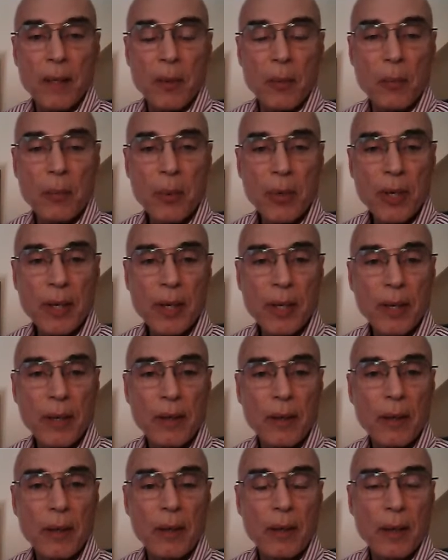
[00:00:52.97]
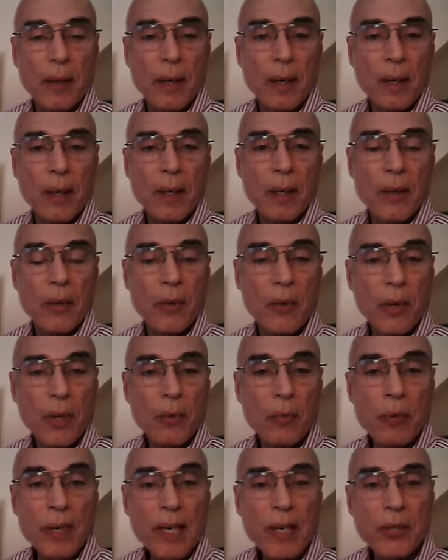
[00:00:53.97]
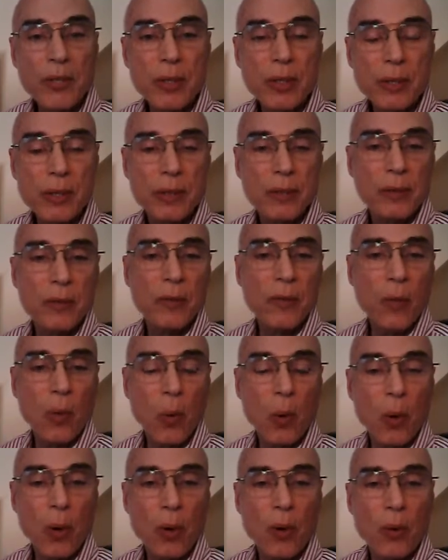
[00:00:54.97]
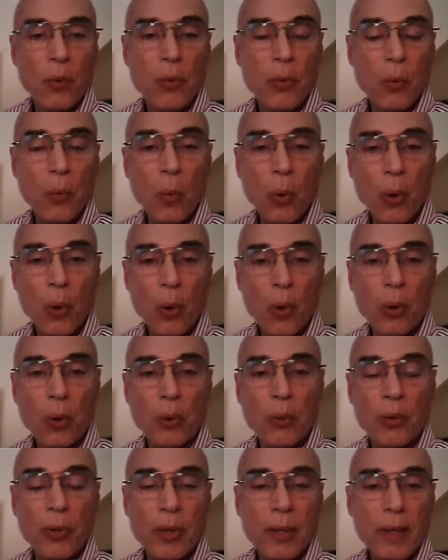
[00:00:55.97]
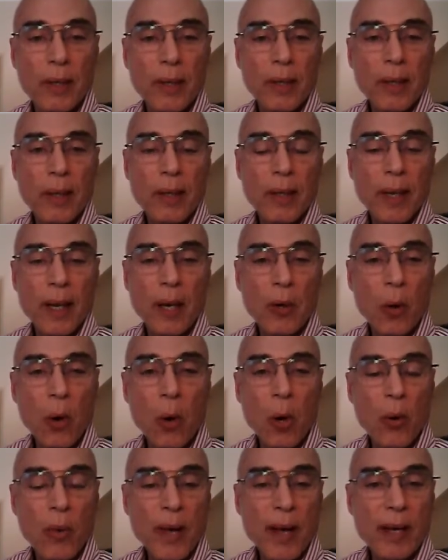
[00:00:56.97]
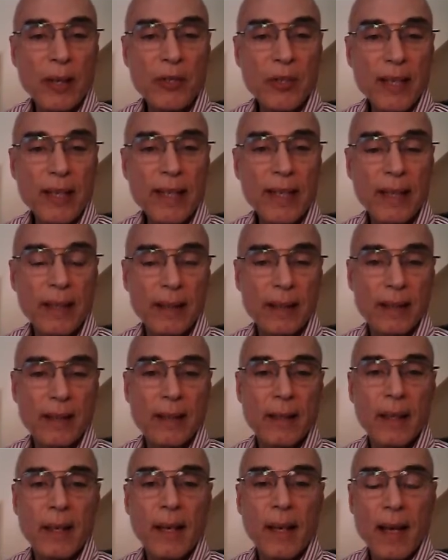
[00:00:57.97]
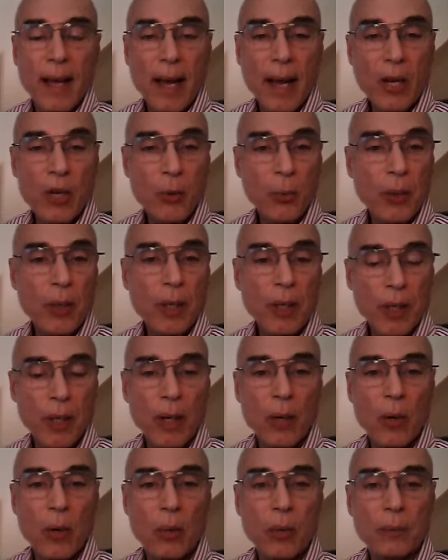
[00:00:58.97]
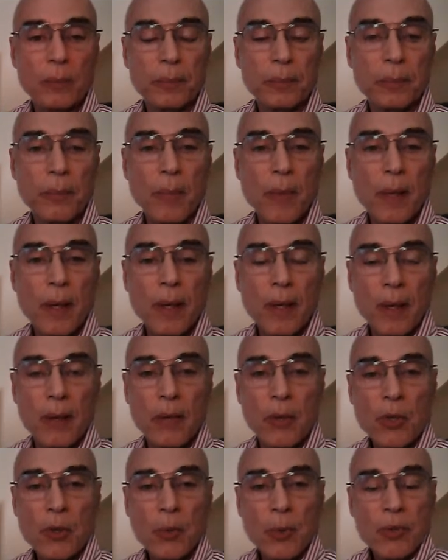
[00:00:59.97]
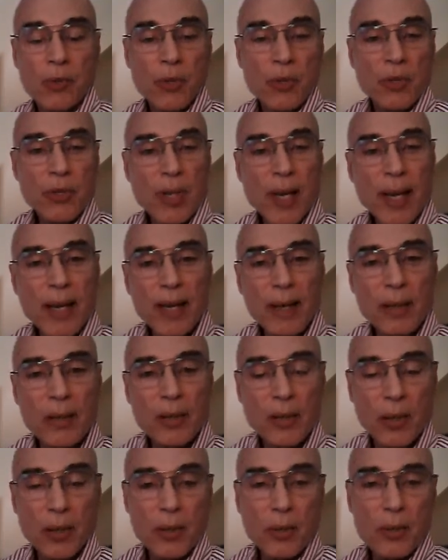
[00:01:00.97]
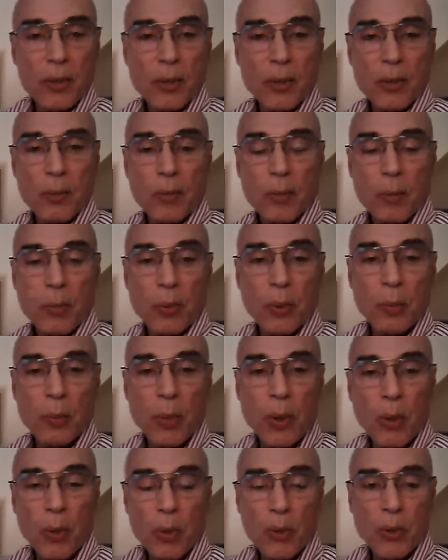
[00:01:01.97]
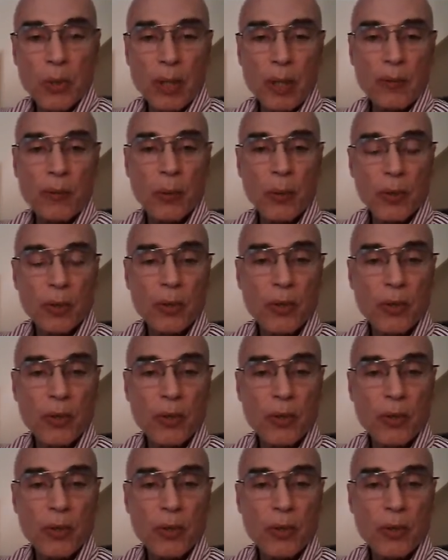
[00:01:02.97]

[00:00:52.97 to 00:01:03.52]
being the reason for the world and all that's in it as we know. This was a scientist proposing for